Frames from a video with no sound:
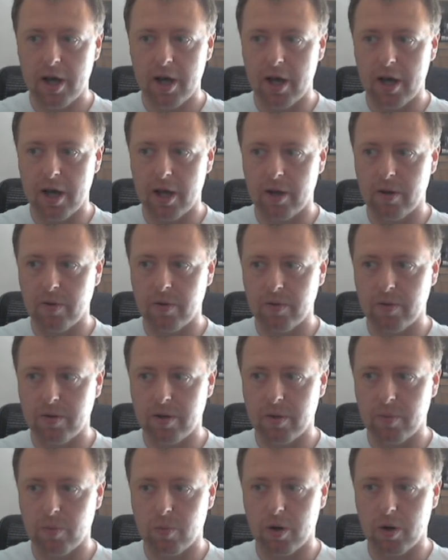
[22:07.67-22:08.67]

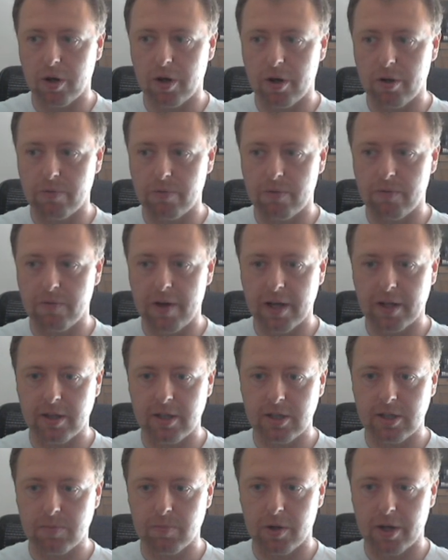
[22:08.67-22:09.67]
and what kind of effect
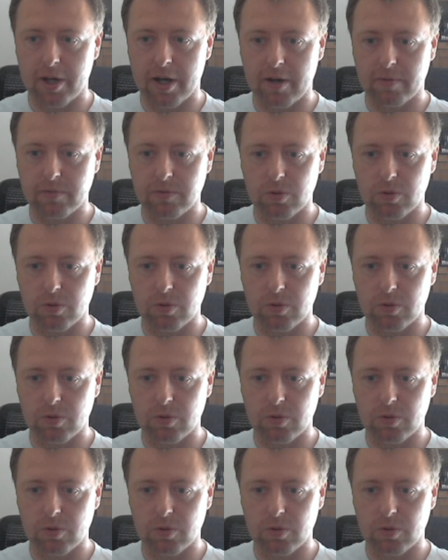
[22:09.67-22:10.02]
this might have.